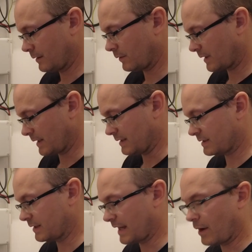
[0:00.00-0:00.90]
Okay,
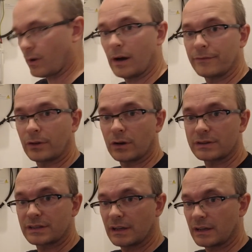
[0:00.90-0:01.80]
so now I've
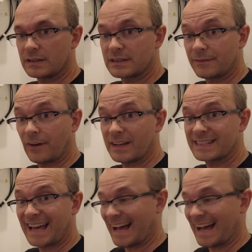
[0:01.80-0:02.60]
got device